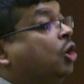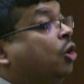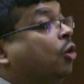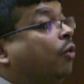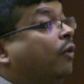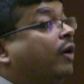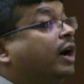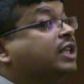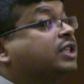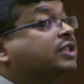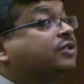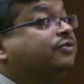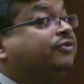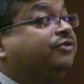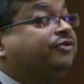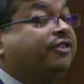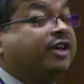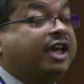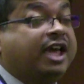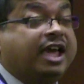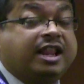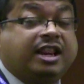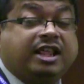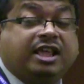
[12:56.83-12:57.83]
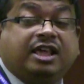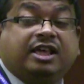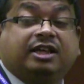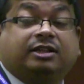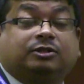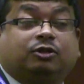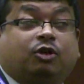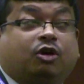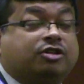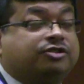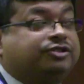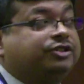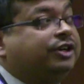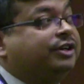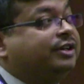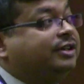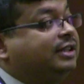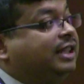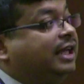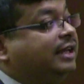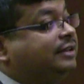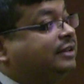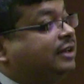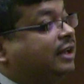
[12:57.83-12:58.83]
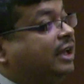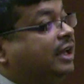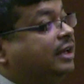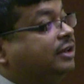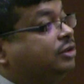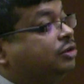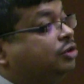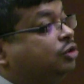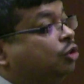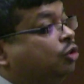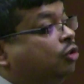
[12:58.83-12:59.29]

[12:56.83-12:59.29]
was very closely related